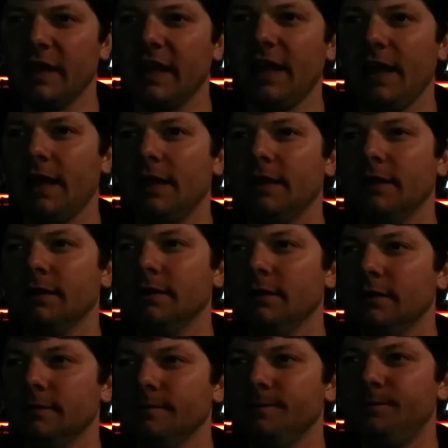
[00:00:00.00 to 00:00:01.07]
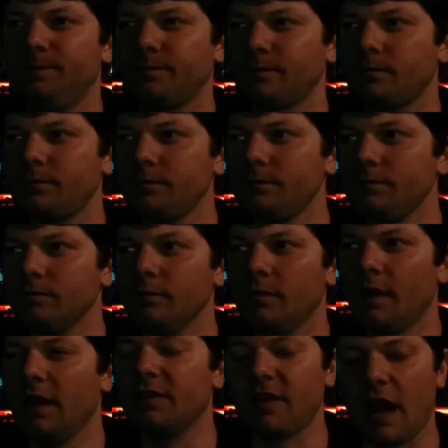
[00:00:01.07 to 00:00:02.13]
Again,
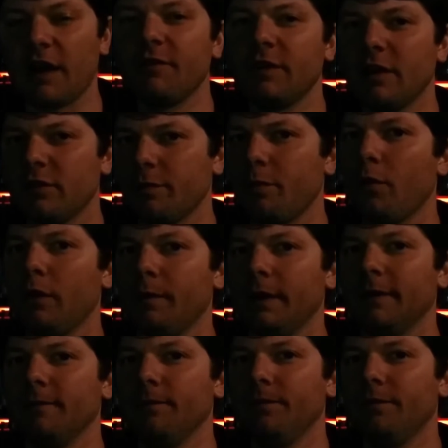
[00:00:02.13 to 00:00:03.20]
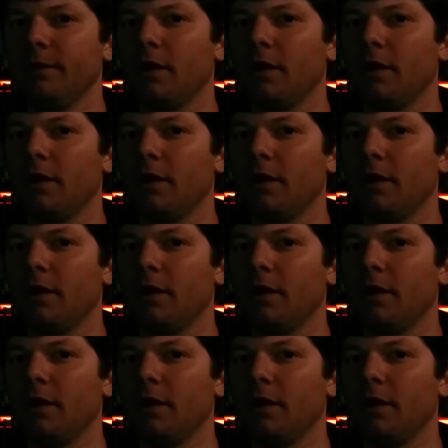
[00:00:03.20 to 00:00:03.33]
it's kind of a disappointment.